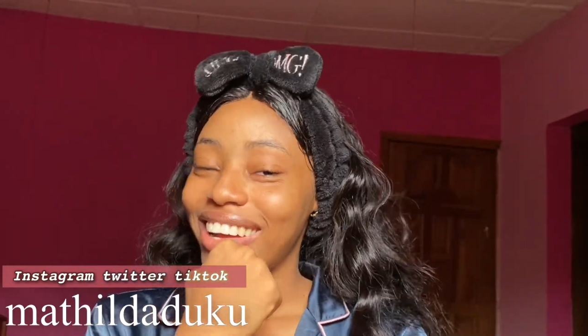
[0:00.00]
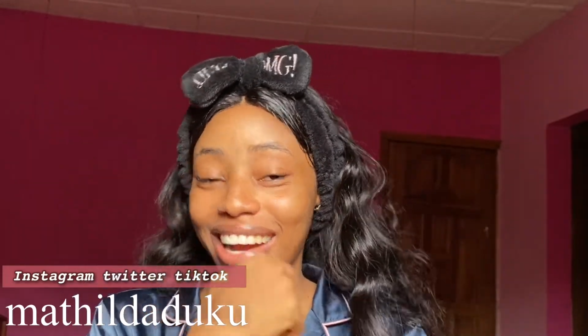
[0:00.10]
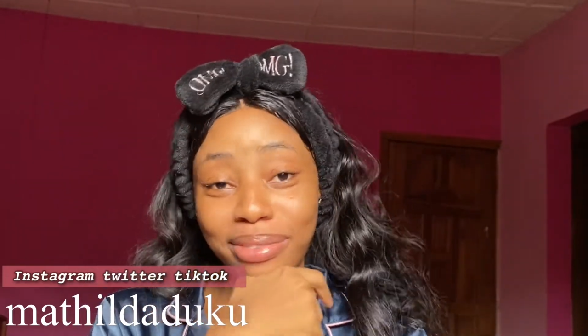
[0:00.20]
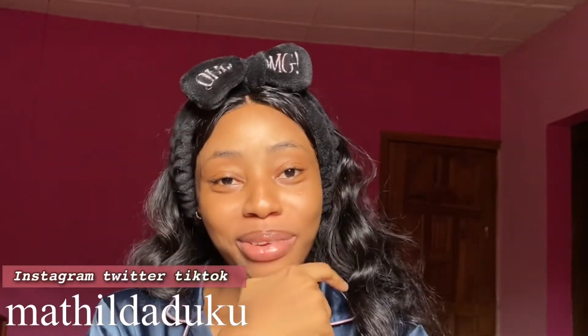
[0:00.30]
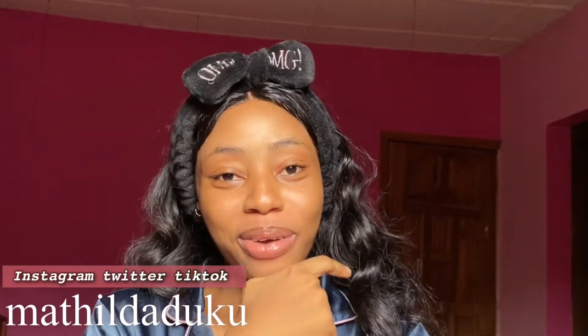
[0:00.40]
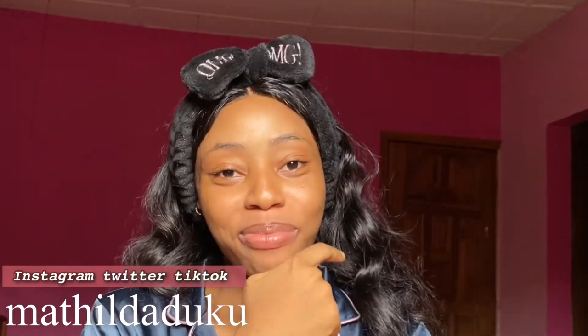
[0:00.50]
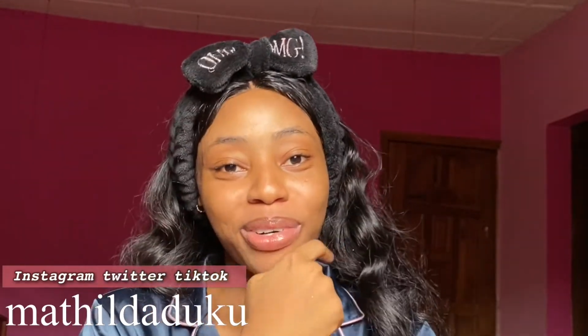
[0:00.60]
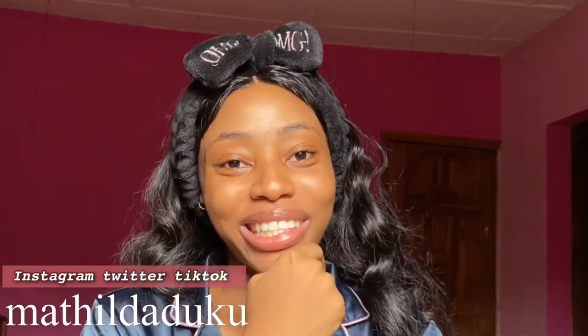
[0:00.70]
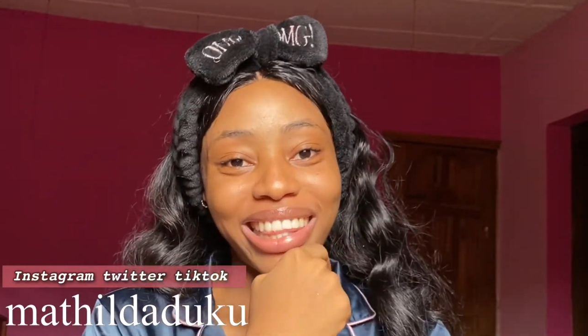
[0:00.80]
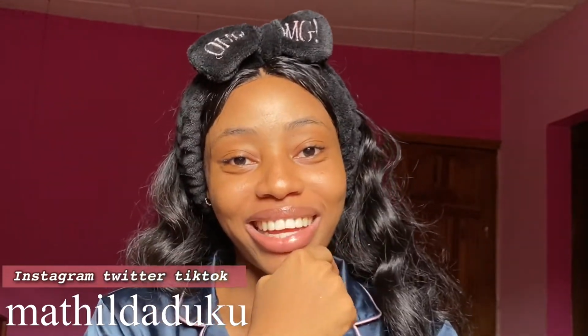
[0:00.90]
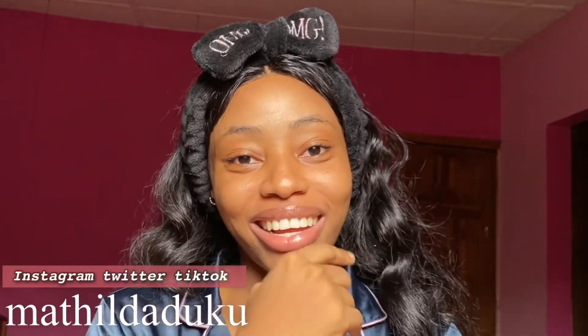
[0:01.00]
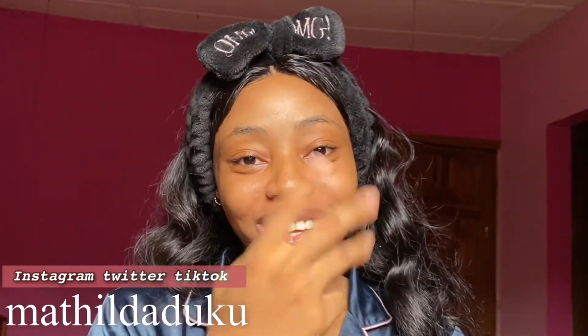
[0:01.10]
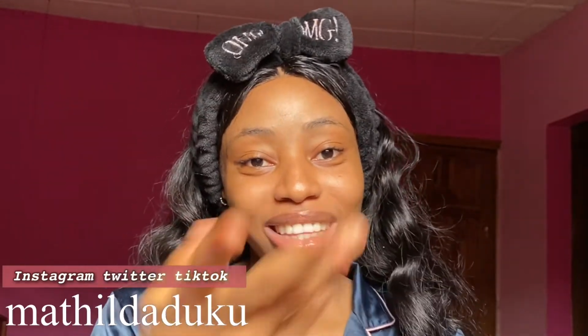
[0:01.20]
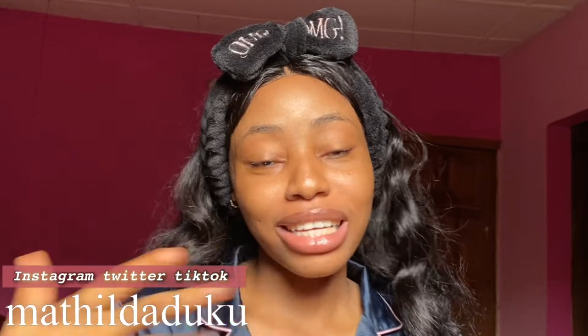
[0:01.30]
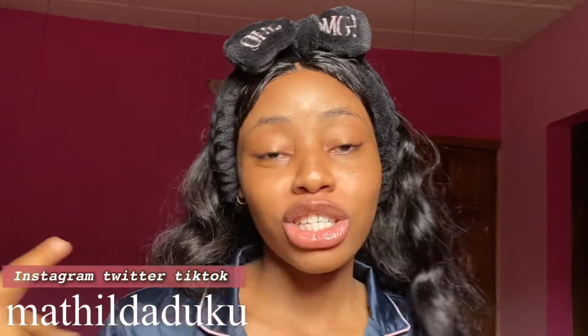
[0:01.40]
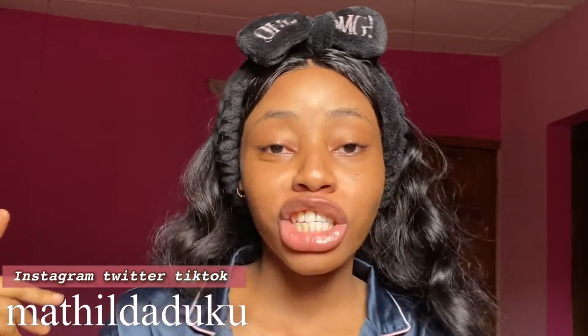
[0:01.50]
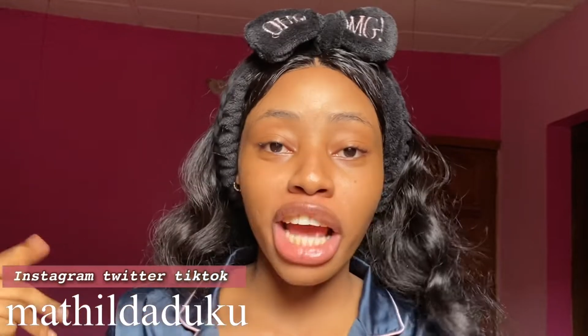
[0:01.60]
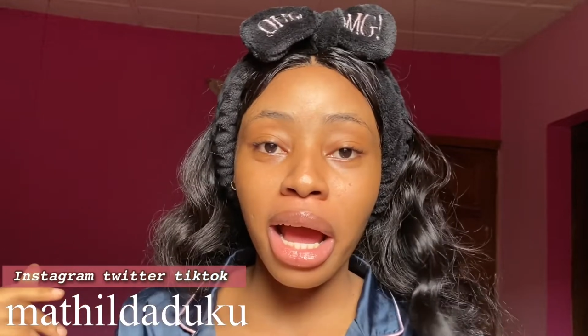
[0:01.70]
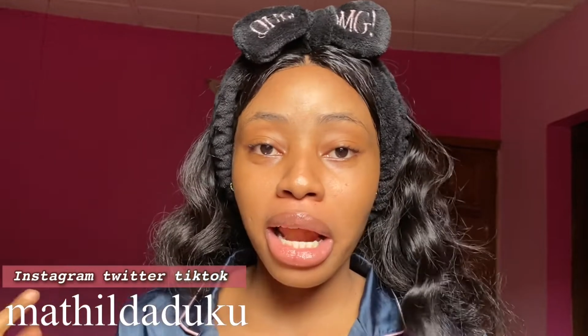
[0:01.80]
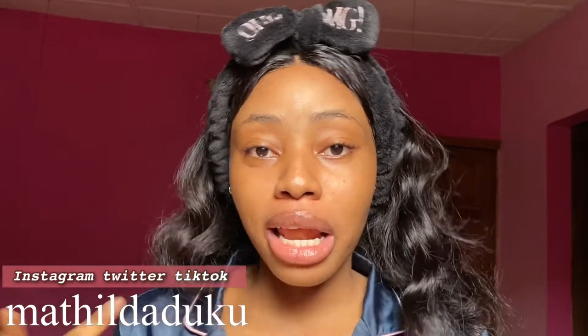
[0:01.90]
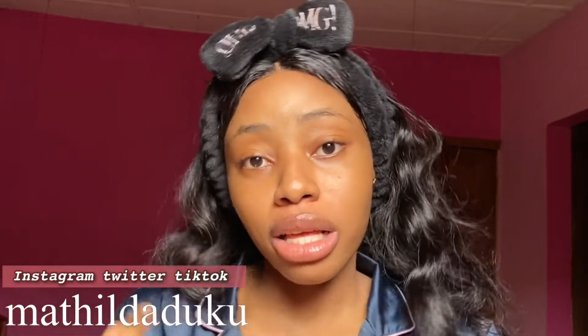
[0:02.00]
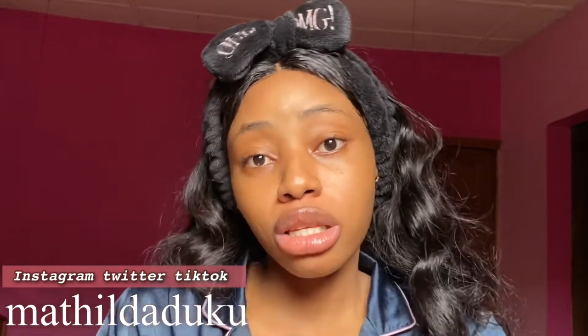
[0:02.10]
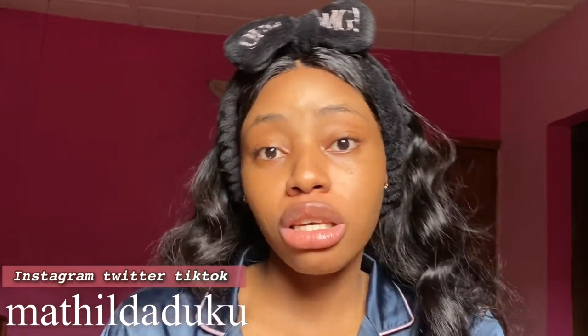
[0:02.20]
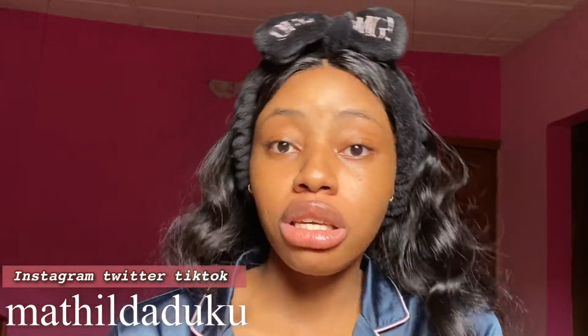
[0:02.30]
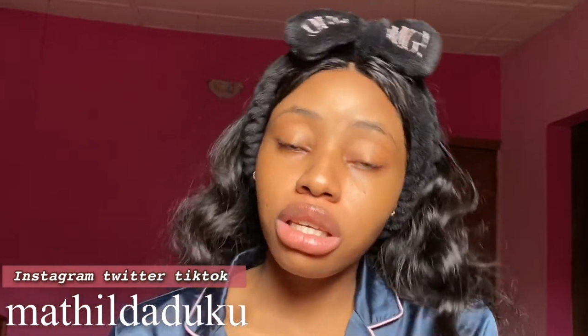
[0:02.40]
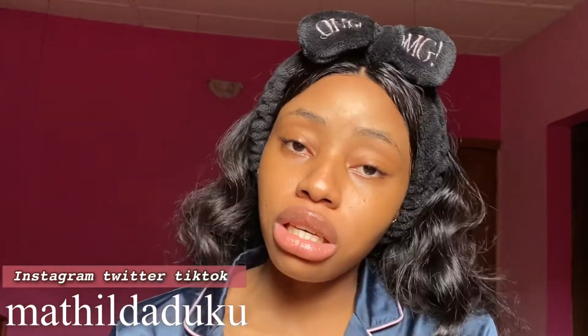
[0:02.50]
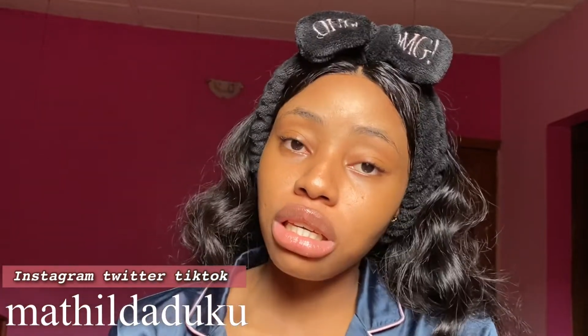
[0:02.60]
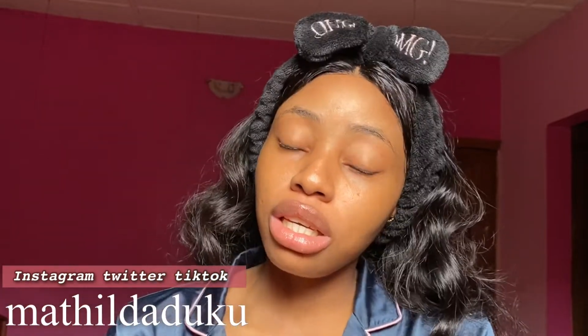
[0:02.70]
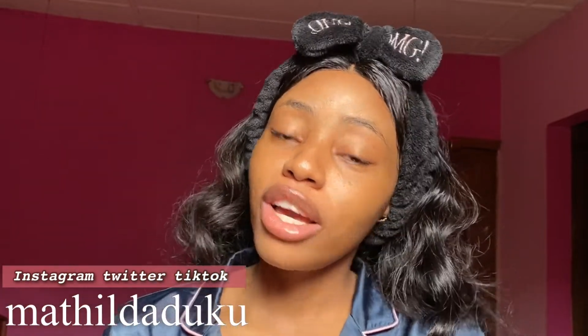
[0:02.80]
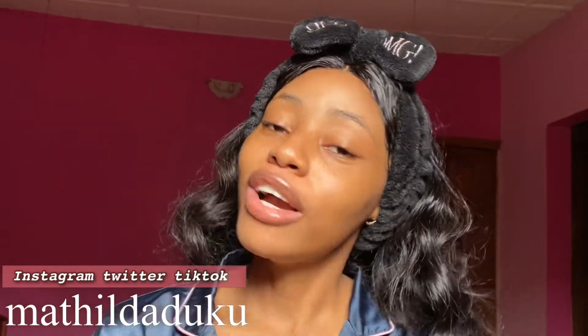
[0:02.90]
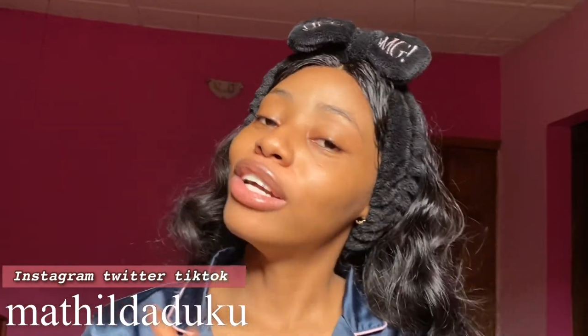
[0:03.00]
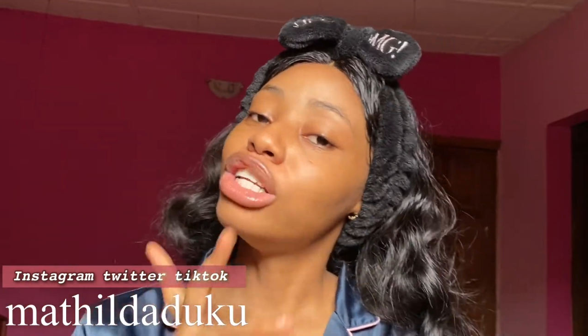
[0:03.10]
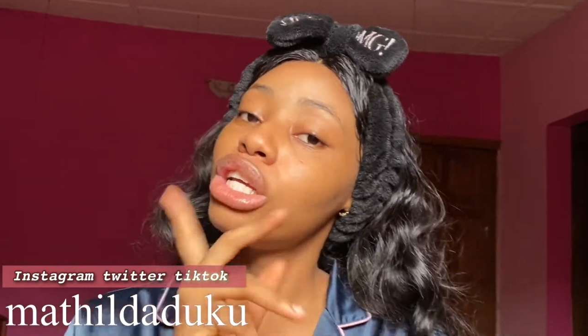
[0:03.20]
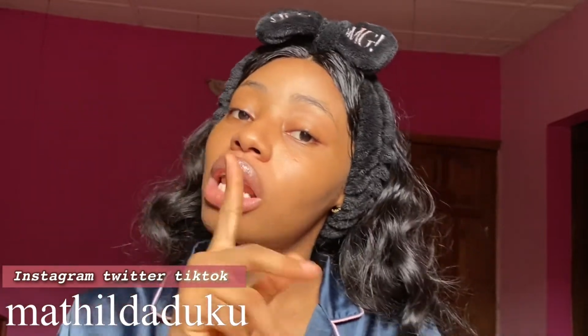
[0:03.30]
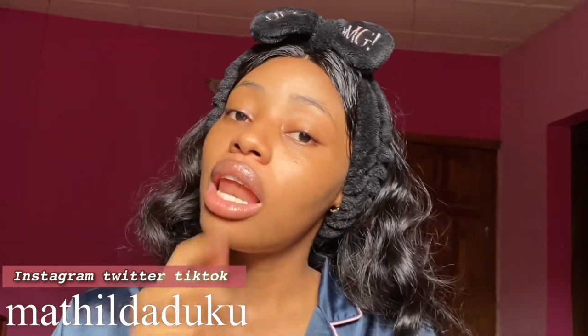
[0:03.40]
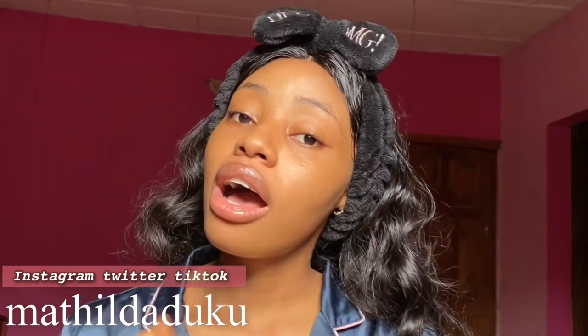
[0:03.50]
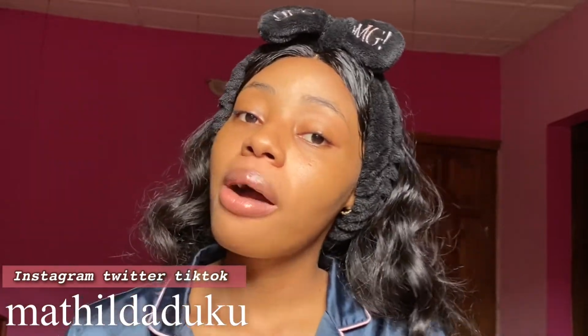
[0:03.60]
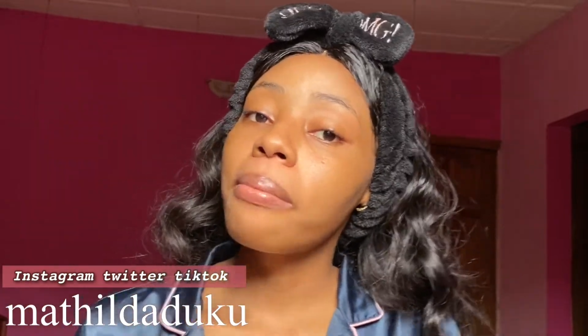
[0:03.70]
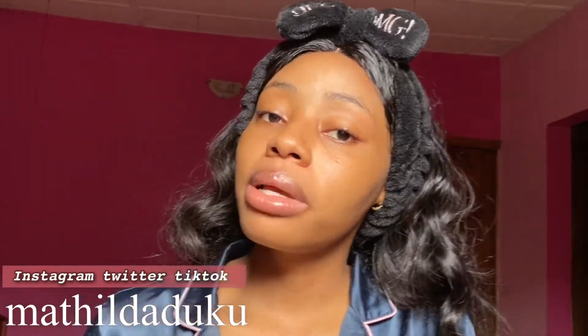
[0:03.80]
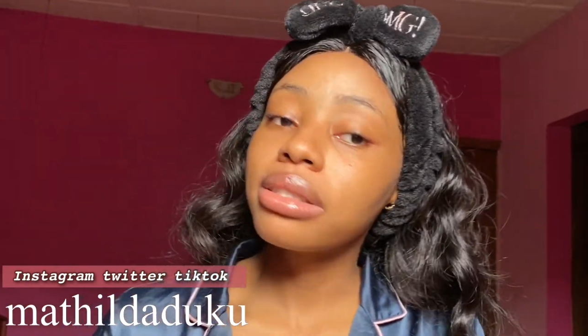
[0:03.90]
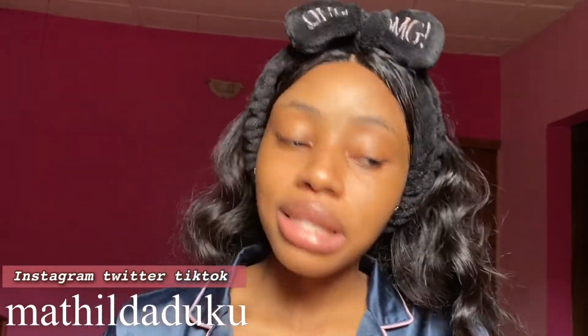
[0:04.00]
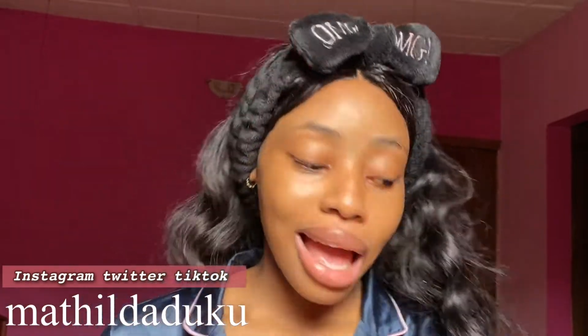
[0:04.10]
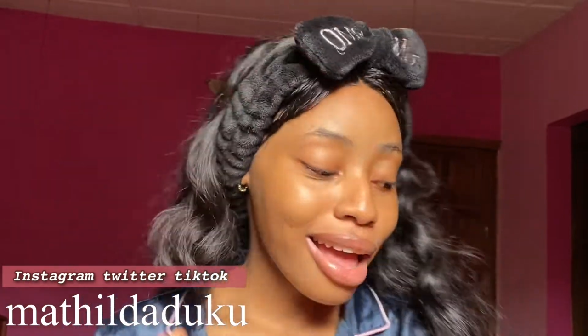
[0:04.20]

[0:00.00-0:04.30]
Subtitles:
add me up on there. Let's chat. Let's kiki. Do you love me?